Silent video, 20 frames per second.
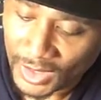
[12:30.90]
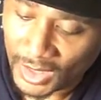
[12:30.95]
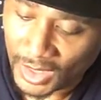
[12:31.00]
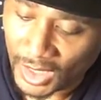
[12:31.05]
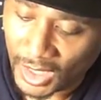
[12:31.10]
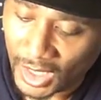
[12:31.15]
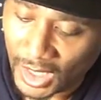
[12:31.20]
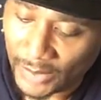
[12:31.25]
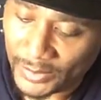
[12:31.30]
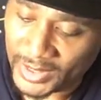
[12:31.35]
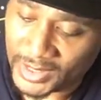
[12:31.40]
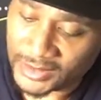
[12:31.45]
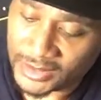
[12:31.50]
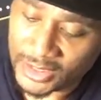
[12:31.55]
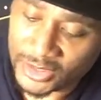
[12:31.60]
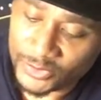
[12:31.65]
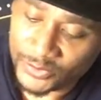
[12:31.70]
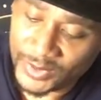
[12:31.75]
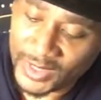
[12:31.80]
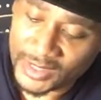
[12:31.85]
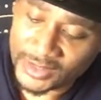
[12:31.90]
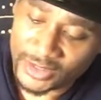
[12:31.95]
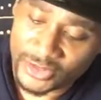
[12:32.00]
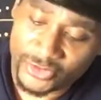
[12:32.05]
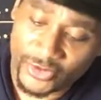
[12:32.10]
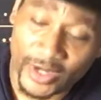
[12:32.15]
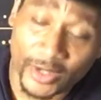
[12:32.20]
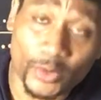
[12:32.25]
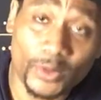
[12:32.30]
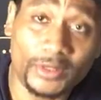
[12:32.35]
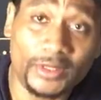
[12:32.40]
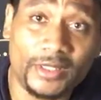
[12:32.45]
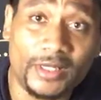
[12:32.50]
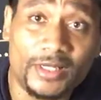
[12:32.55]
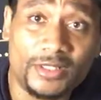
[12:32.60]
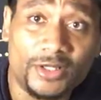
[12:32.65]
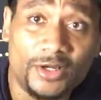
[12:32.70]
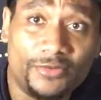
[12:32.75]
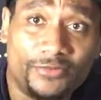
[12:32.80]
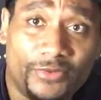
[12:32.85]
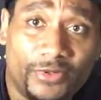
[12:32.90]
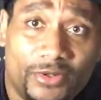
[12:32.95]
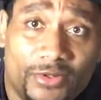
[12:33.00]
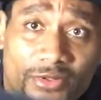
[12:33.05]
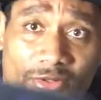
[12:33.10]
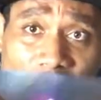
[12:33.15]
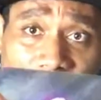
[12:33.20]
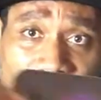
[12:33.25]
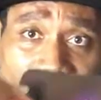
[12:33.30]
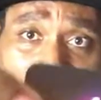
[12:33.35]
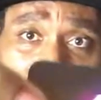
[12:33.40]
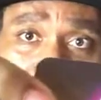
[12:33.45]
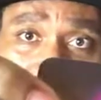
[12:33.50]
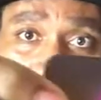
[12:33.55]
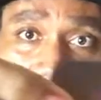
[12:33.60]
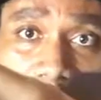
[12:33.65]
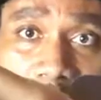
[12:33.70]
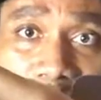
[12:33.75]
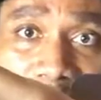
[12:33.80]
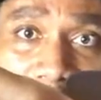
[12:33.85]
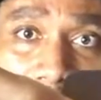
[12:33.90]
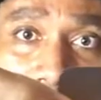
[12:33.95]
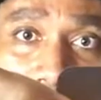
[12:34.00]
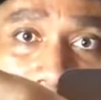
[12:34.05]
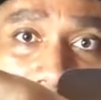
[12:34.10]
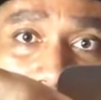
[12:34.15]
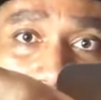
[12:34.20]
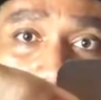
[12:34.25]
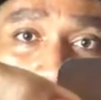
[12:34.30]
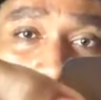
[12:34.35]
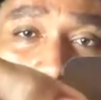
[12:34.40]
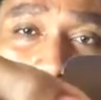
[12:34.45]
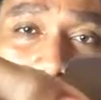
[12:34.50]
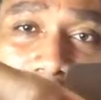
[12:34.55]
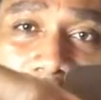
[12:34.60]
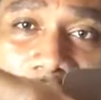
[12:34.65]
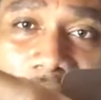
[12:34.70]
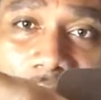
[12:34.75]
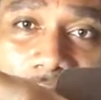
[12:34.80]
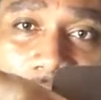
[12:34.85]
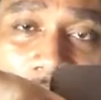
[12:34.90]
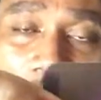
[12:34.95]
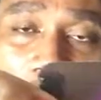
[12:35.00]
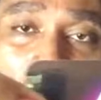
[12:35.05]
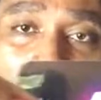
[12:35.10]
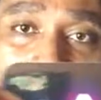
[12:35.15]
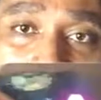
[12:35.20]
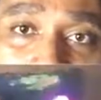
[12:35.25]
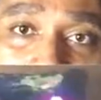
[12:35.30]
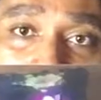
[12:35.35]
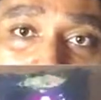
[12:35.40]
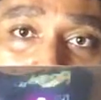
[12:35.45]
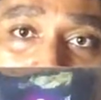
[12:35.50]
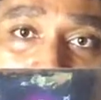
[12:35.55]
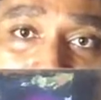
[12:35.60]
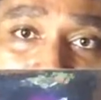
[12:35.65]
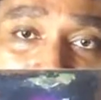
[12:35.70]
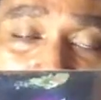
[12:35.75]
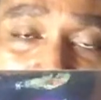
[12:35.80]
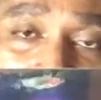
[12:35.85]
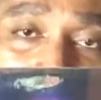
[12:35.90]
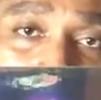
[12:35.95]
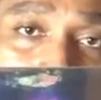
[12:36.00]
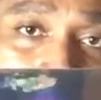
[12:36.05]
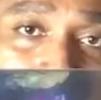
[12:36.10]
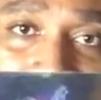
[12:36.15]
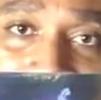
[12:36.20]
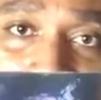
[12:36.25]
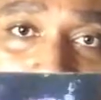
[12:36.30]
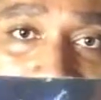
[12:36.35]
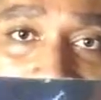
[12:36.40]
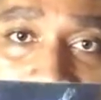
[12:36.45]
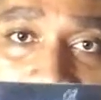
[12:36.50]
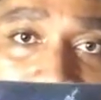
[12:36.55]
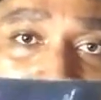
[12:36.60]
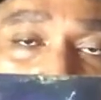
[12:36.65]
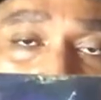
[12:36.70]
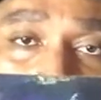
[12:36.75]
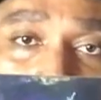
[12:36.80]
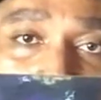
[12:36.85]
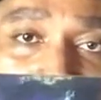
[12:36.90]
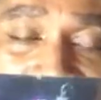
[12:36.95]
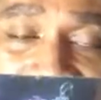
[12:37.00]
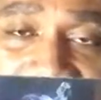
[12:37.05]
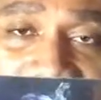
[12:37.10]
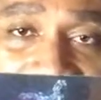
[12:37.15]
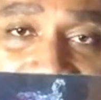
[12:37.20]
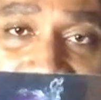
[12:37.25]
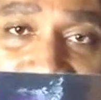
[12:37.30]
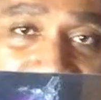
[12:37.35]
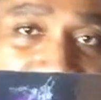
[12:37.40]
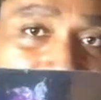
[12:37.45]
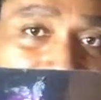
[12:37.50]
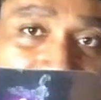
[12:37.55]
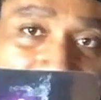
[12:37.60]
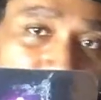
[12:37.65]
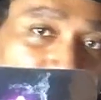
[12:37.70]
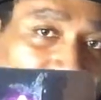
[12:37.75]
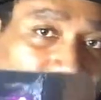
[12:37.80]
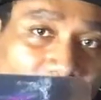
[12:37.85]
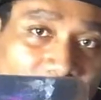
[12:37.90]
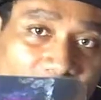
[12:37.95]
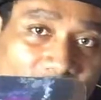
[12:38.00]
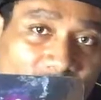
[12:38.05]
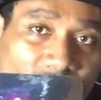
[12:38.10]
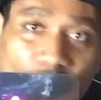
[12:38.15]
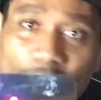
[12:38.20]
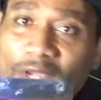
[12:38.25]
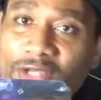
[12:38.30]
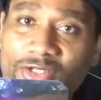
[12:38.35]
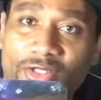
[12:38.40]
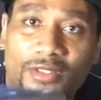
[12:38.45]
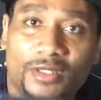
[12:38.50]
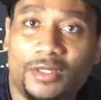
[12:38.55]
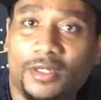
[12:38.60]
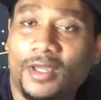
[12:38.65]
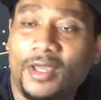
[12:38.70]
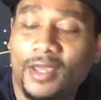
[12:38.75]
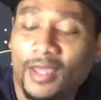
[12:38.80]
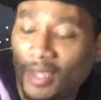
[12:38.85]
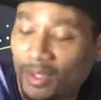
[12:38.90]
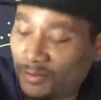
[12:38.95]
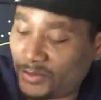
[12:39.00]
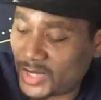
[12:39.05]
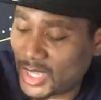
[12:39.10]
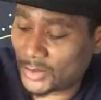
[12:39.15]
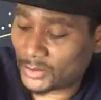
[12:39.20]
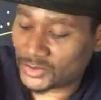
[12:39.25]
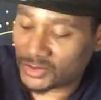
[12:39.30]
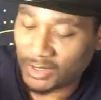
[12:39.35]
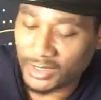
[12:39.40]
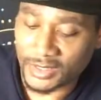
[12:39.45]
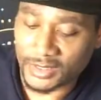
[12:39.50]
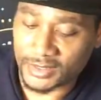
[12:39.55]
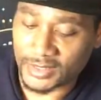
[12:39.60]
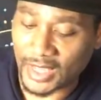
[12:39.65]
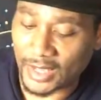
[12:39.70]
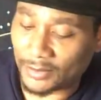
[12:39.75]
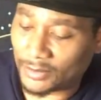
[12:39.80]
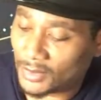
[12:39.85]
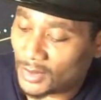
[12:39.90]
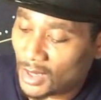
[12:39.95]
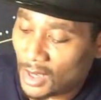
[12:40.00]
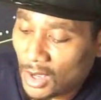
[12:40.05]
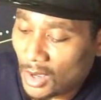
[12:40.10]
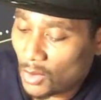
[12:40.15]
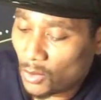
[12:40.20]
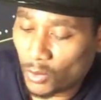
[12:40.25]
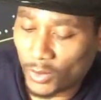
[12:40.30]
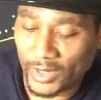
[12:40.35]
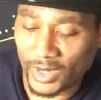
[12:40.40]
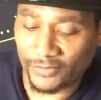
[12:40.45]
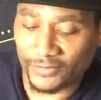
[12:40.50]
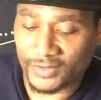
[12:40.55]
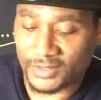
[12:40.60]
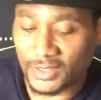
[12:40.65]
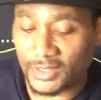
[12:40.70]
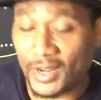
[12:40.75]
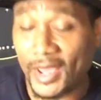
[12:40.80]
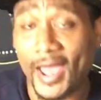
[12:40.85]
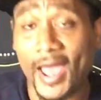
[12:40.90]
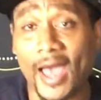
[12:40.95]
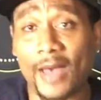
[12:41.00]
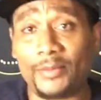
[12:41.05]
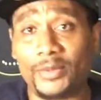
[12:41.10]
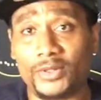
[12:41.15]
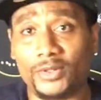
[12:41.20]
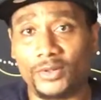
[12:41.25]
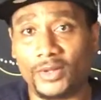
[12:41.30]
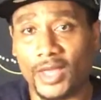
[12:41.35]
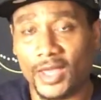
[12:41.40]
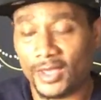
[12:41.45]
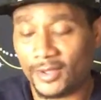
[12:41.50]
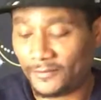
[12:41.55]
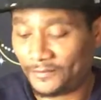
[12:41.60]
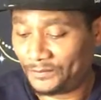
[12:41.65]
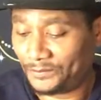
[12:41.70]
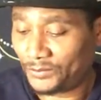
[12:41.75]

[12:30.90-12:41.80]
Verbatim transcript: Um, and it says peace and tranquility is here for you. So it tells me you'll be able to deal with this uh, situation. You'll be able to find your peace with the situation and, and be able to accept whatever's going to happen, okay?